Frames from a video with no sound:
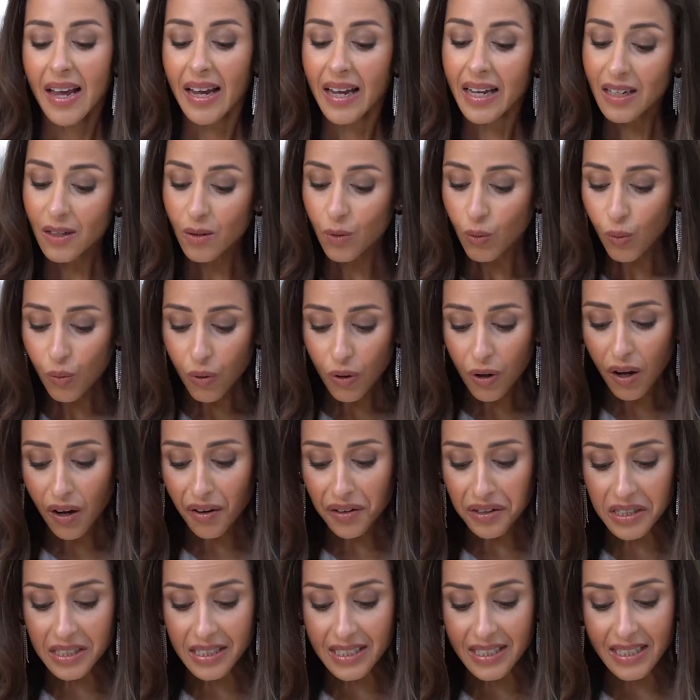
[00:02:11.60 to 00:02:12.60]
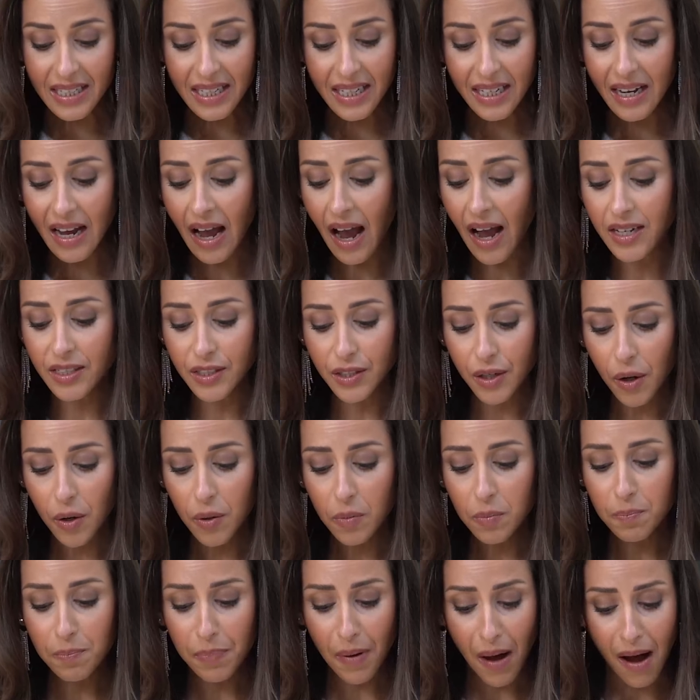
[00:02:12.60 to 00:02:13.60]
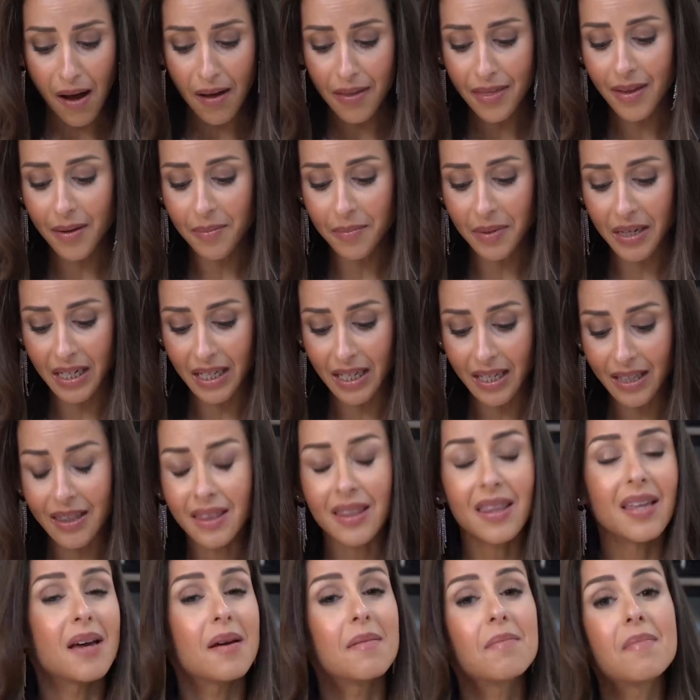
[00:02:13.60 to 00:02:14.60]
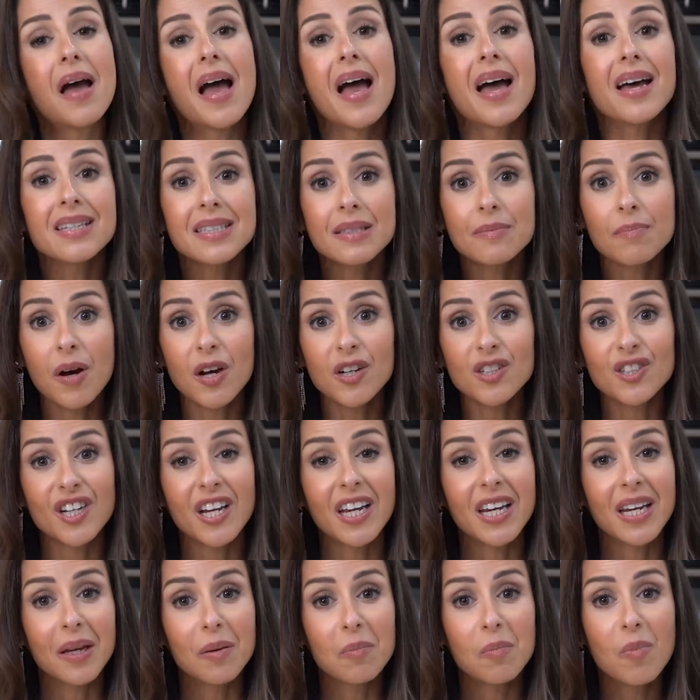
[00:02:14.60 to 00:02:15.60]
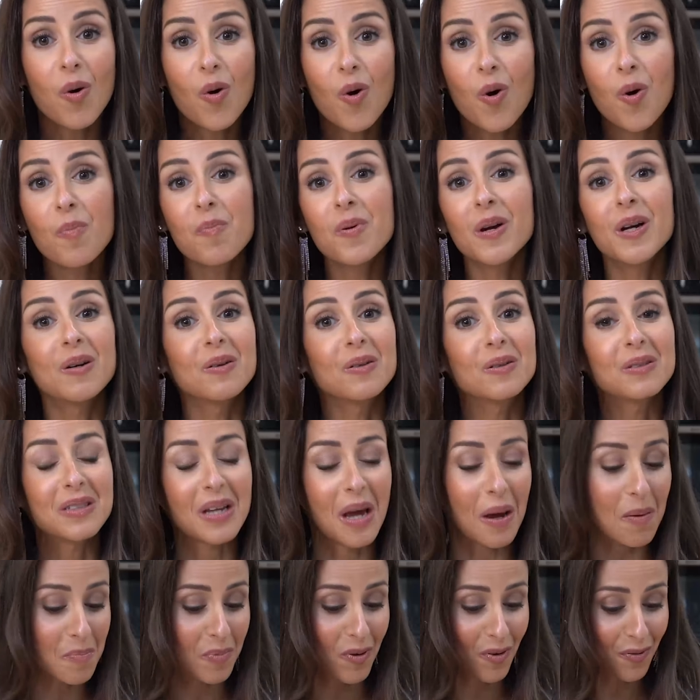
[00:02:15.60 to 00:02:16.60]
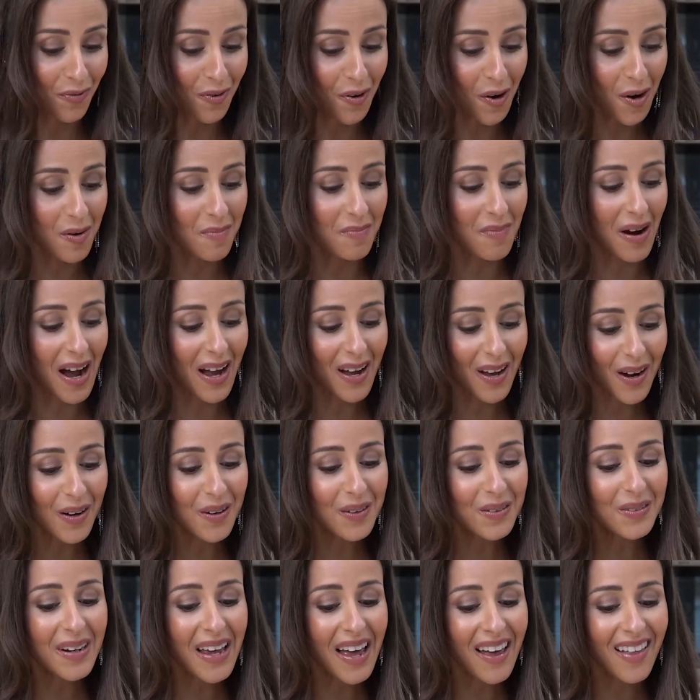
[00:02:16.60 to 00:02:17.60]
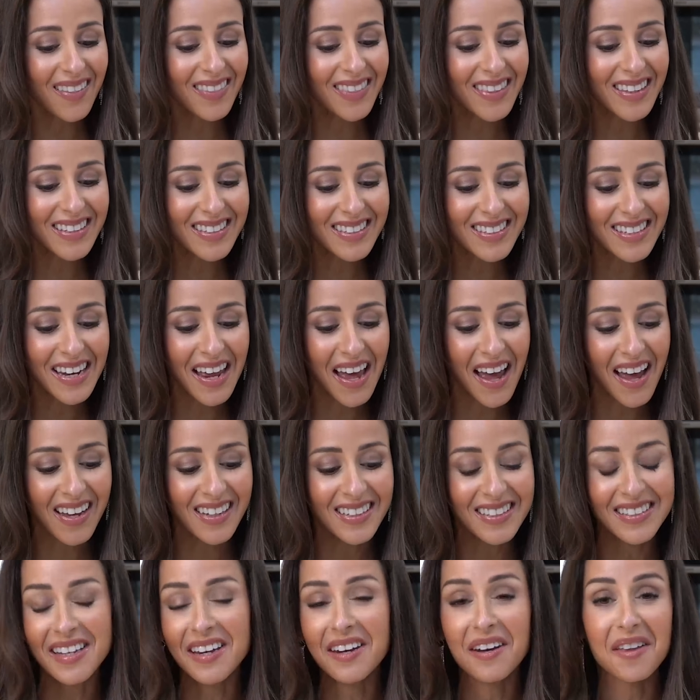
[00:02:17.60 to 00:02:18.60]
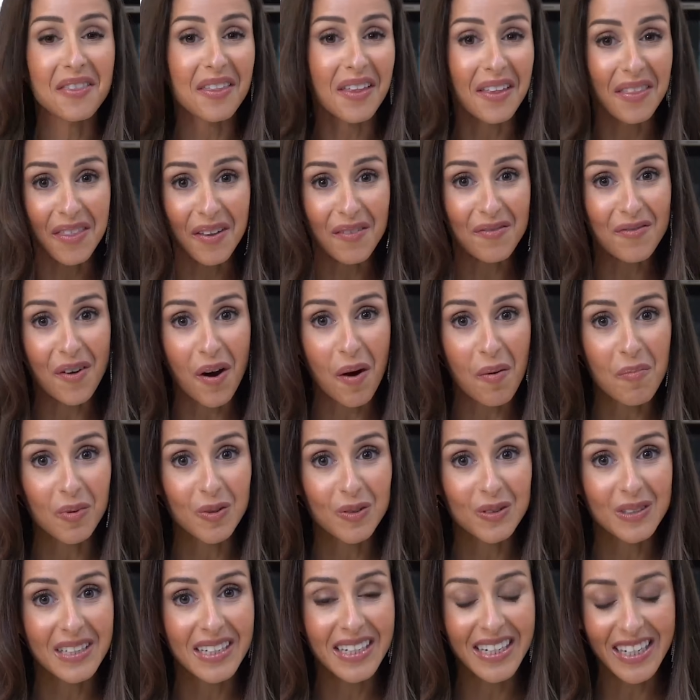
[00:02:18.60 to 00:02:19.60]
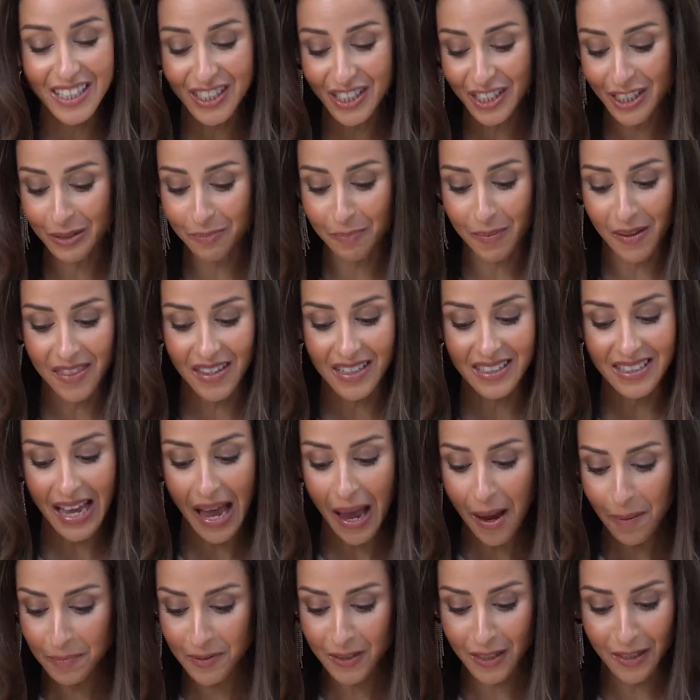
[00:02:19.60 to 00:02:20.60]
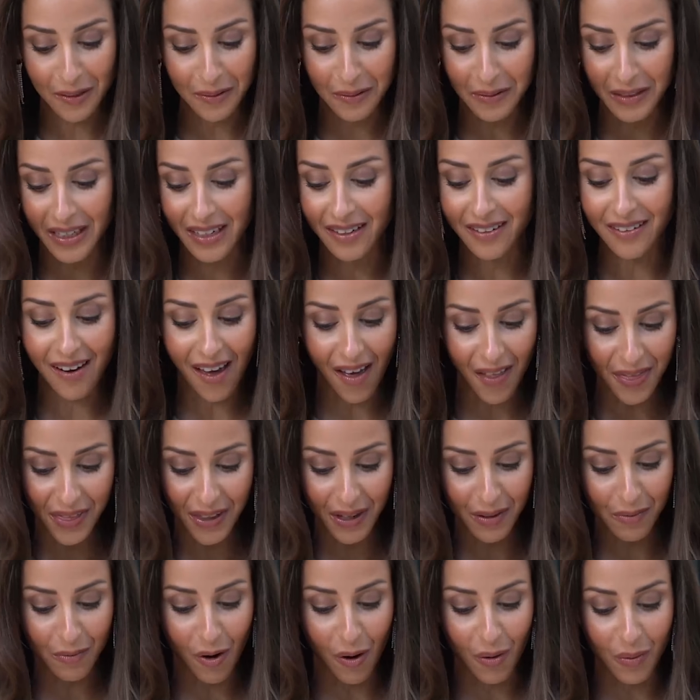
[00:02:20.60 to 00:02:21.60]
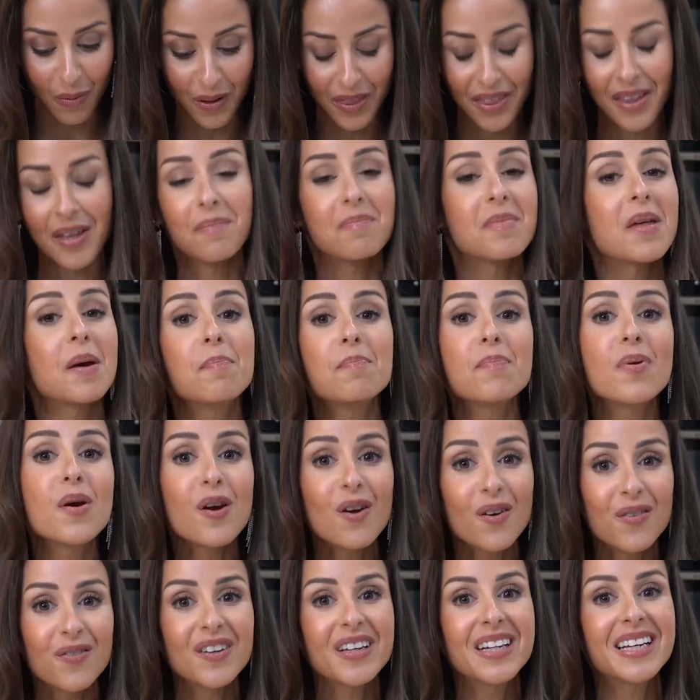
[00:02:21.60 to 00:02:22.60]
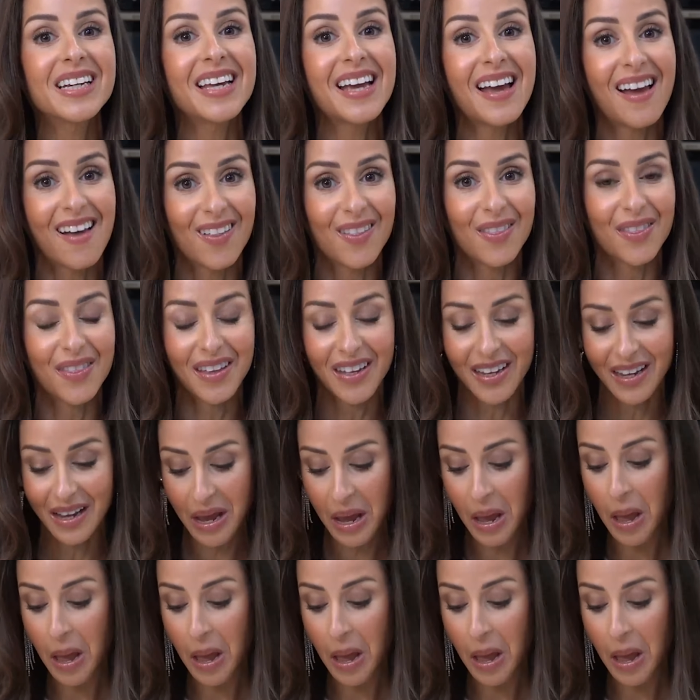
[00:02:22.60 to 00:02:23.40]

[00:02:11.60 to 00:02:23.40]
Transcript: In all honesty, I don't buy them and eat them as much anymore because I prefer my own healthy snacks and I think they're far more delicious, but there's absolutely nothing wrong with them. They're perfectly healthy.